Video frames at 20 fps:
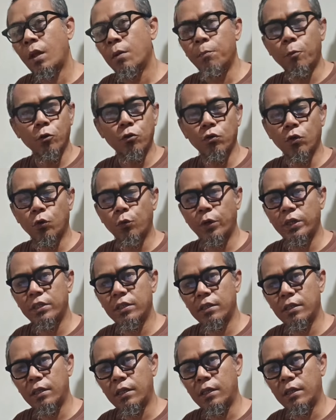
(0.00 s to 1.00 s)
post your
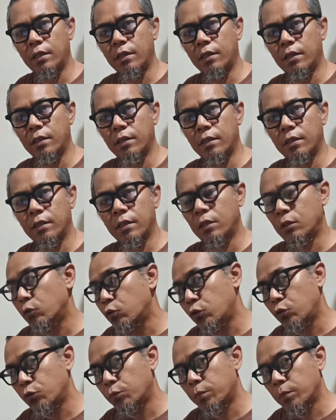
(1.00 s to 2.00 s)
question in the
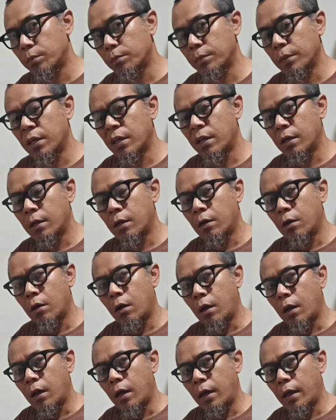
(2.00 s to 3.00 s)
YouTube.
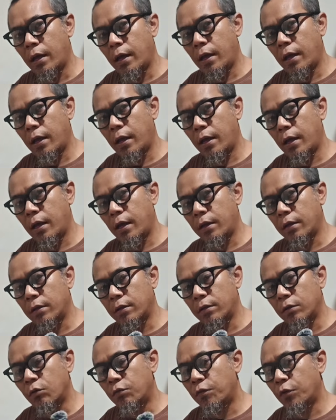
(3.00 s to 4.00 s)

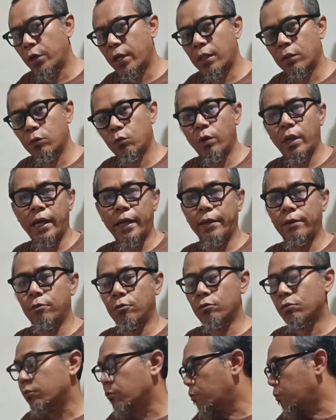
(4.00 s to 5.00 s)
And don't forget to like
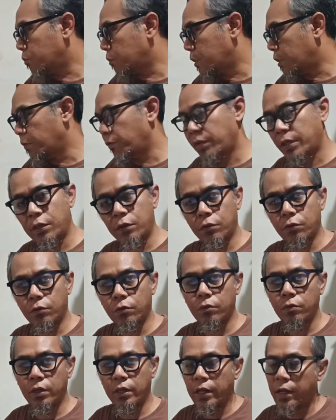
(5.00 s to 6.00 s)
also the
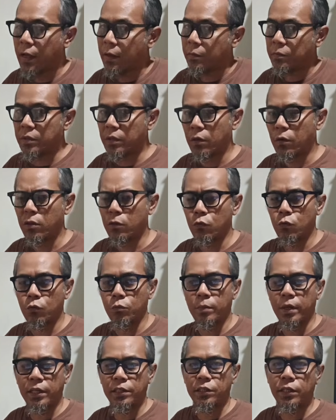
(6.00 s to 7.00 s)
video. It helps a lot to
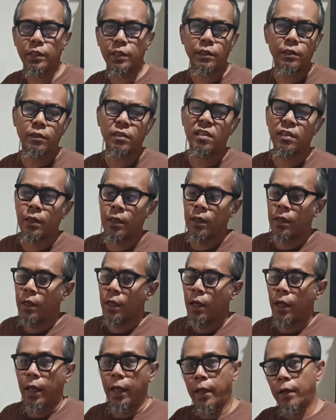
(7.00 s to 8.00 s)
my channel.
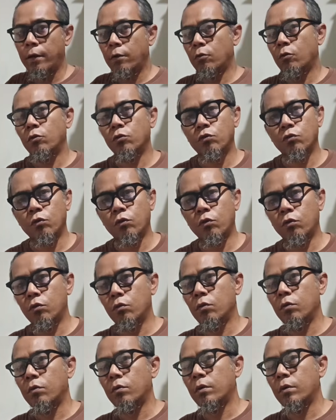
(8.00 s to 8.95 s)
And also